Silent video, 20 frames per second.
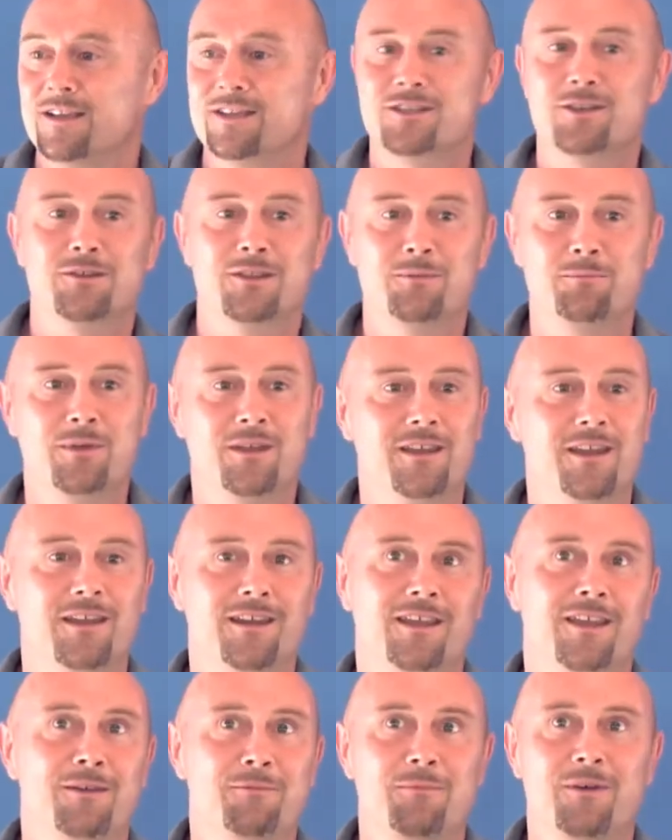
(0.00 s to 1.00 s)
So at the
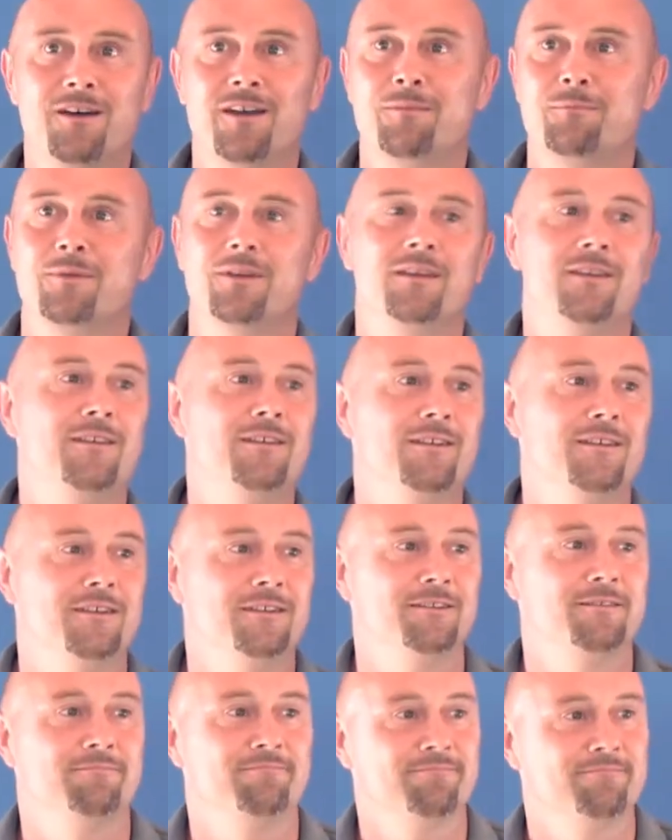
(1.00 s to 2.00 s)
beginning it might be,
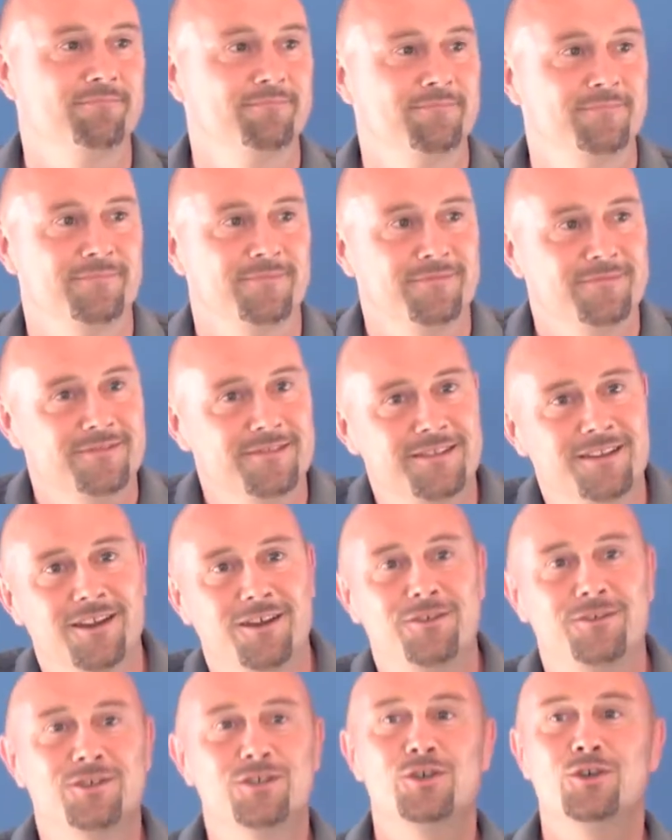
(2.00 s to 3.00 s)
you
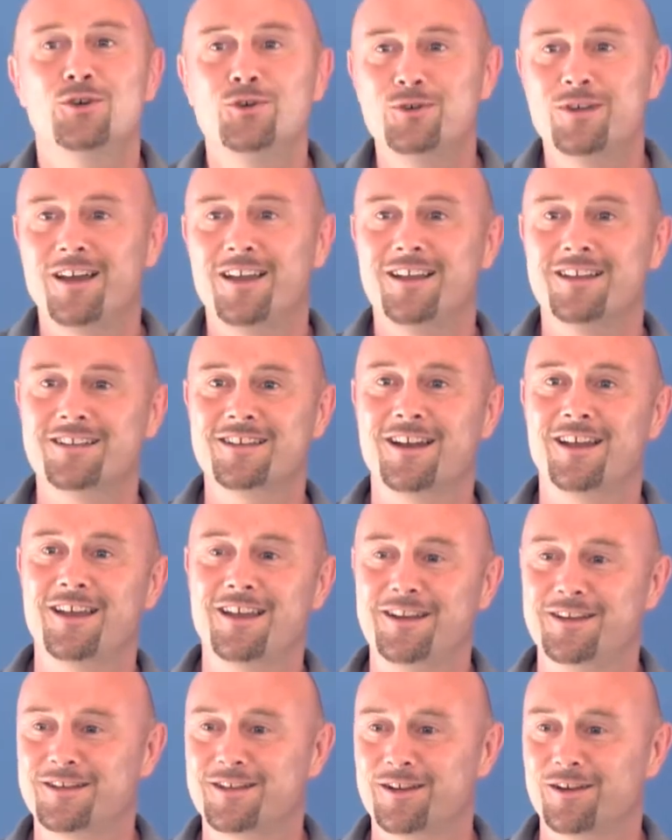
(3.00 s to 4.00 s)
know, two days
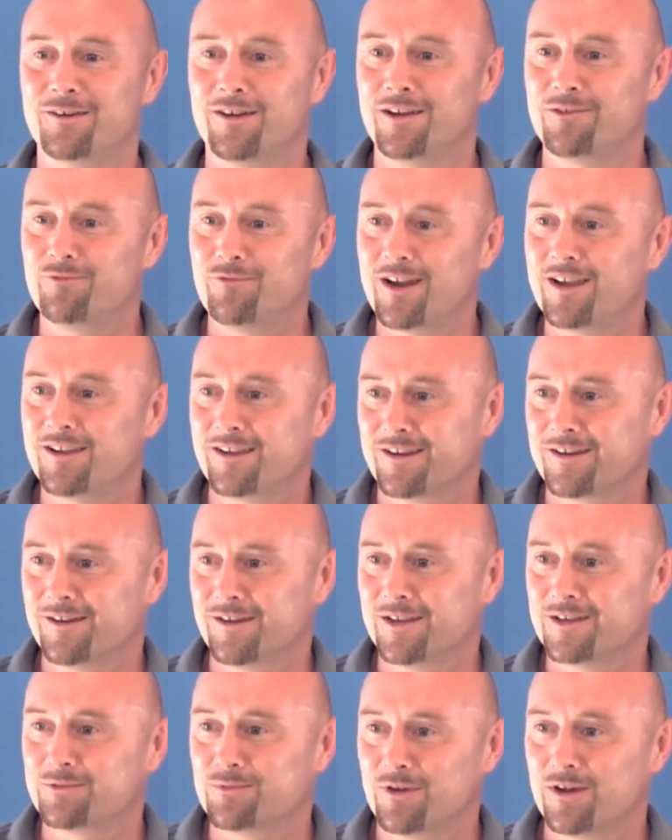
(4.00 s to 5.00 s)
later, I'd
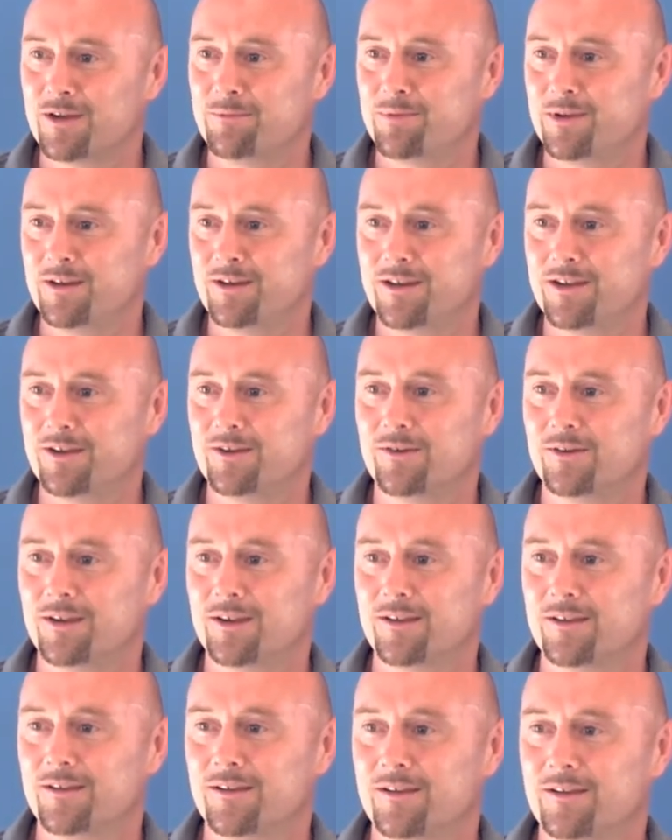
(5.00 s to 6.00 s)
recognize what I'd been
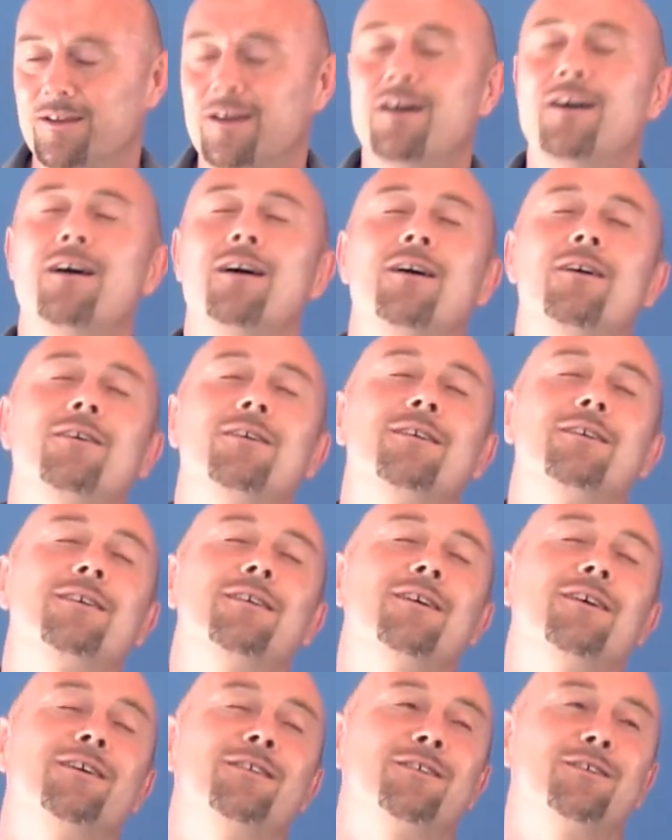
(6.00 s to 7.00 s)
doing. Oh
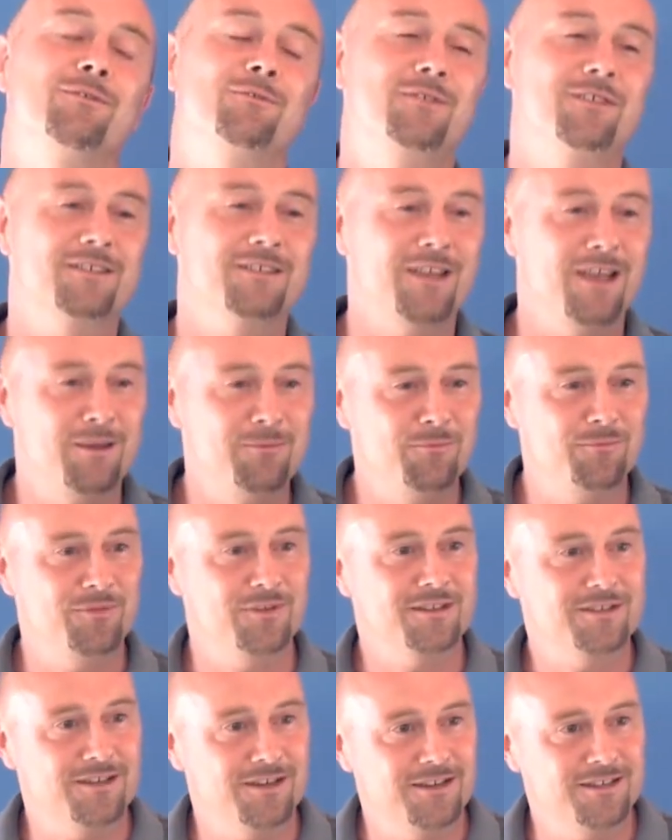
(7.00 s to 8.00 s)
God, you're just
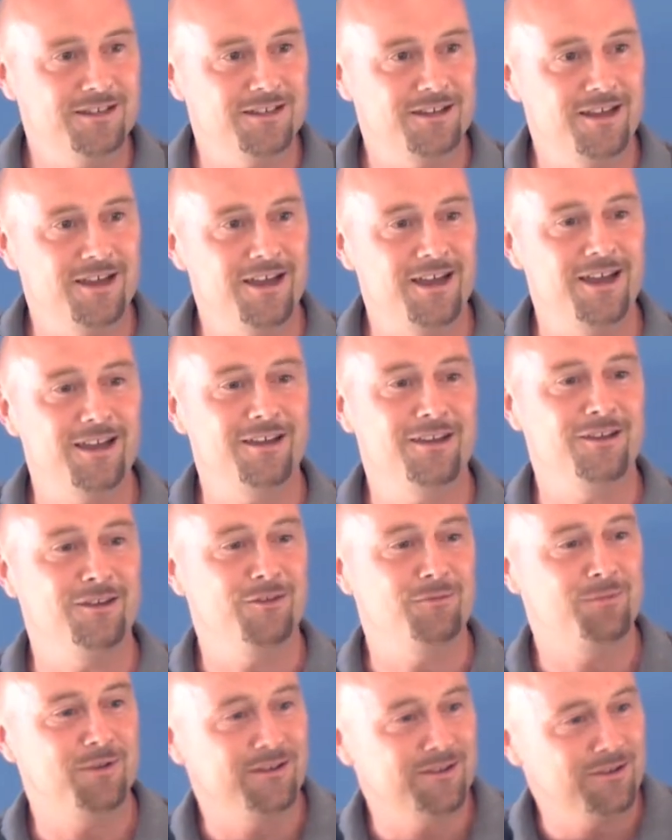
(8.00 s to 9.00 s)
emphasizing that anger.
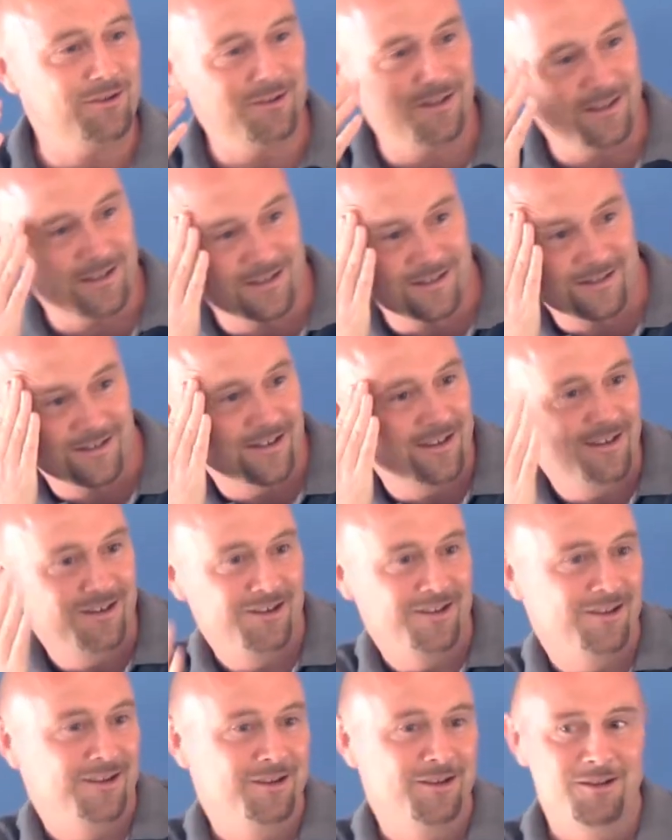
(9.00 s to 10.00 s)
You've been on this
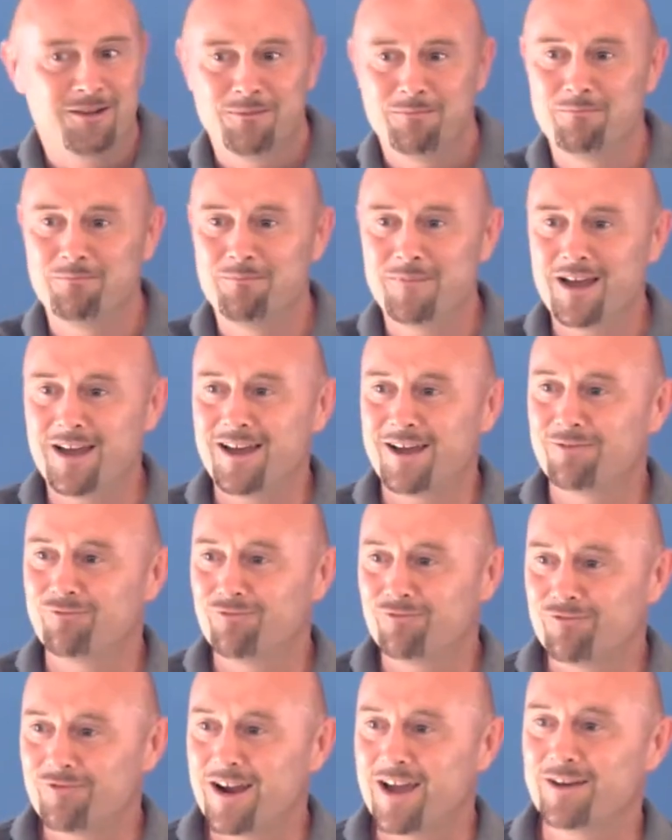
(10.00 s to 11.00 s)
mad
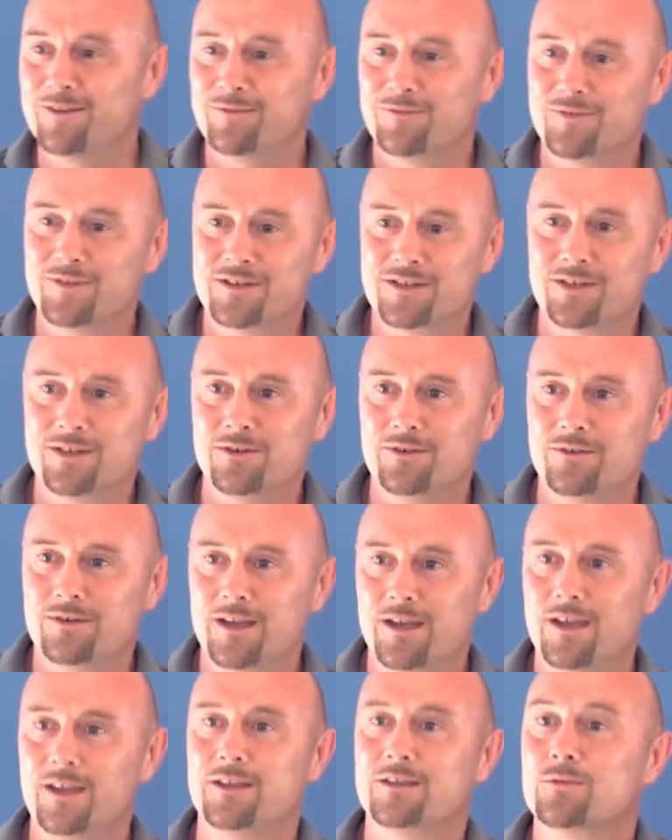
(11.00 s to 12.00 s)
rant for two
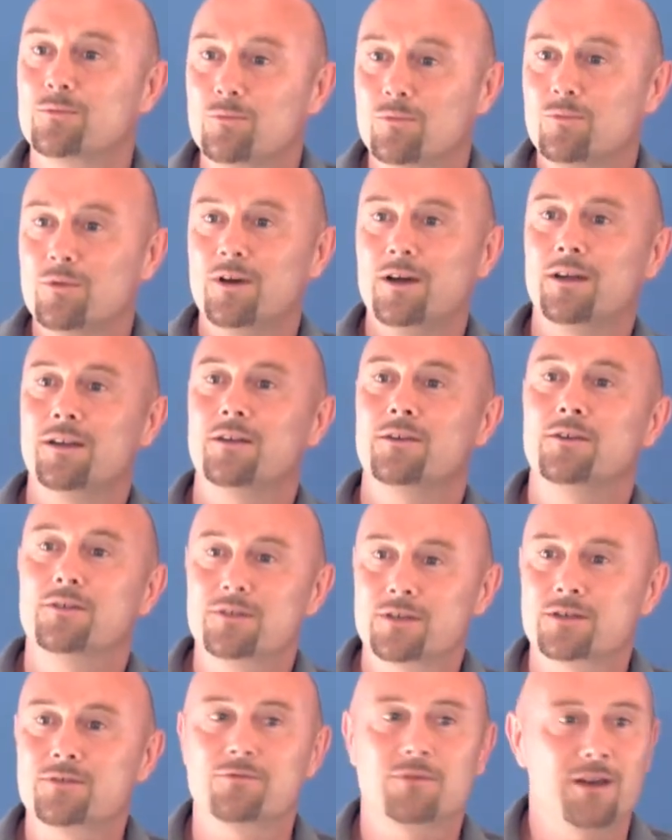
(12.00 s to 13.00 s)
days. Why don't you
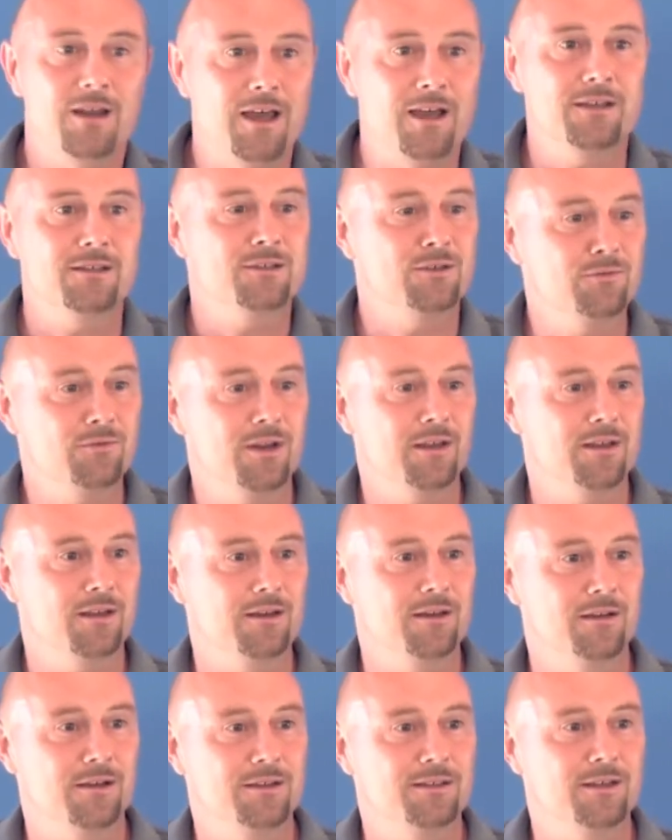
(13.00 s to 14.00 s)
just relax and
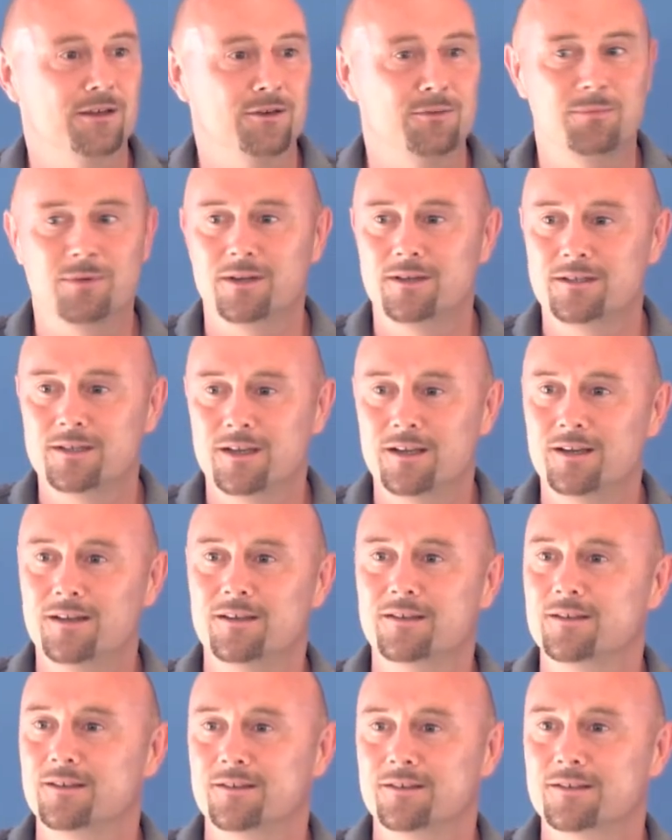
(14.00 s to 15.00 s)
recognize open
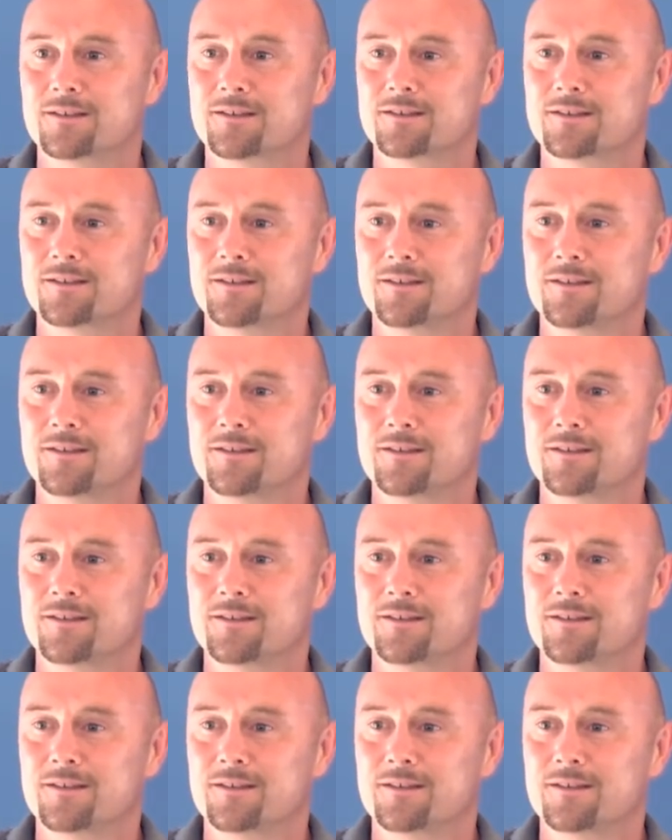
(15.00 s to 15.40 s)
intelligence?